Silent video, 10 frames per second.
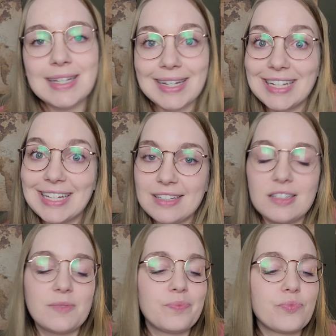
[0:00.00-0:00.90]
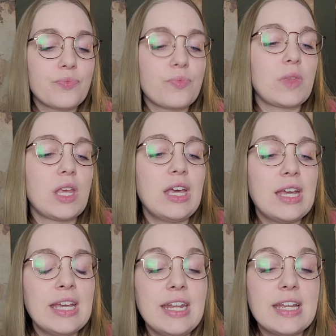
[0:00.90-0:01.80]
hint.
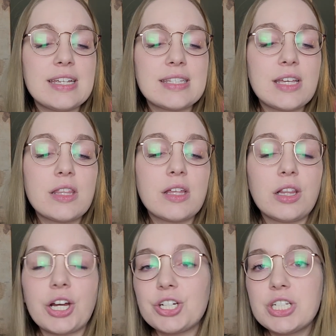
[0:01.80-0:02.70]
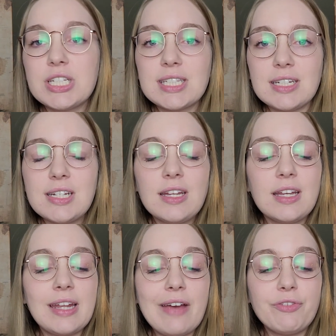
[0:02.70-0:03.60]
It is the largest city in
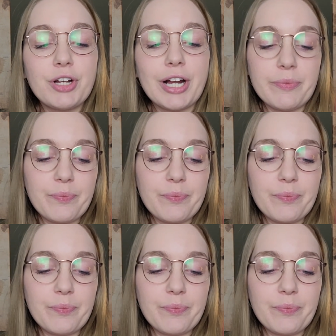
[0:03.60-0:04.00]
Africa.